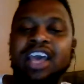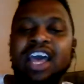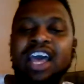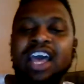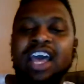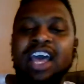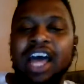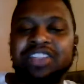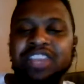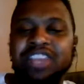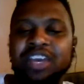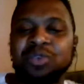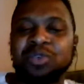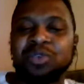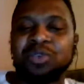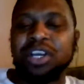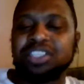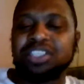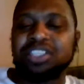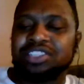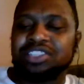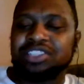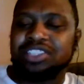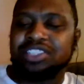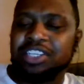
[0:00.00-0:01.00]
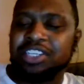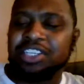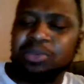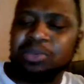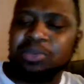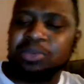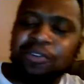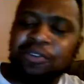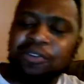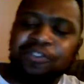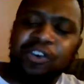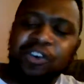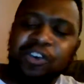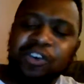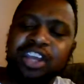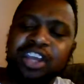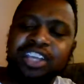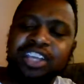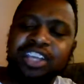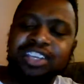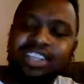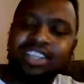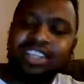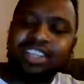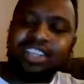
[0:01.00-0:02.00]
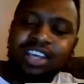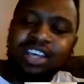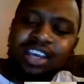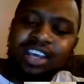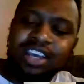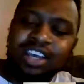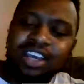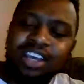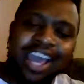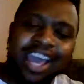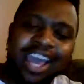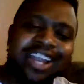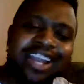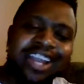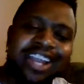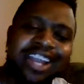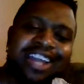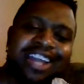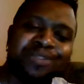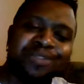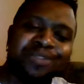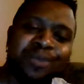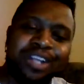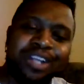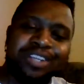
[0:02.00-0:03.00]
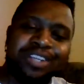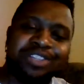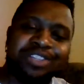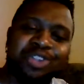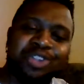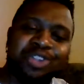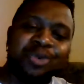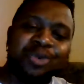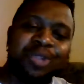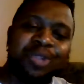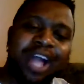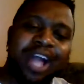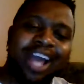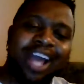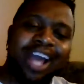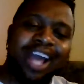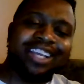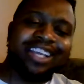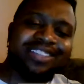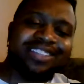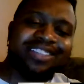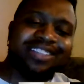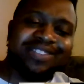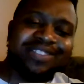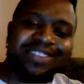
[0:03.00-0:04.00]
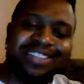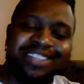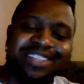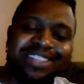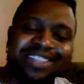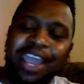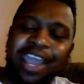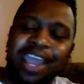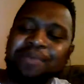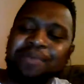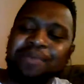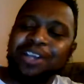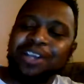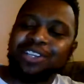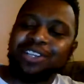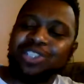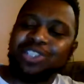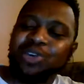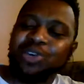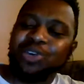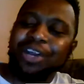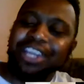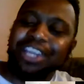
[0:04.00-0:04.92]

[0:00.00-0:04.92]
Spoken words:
I think the season before he had that threw like damn near 20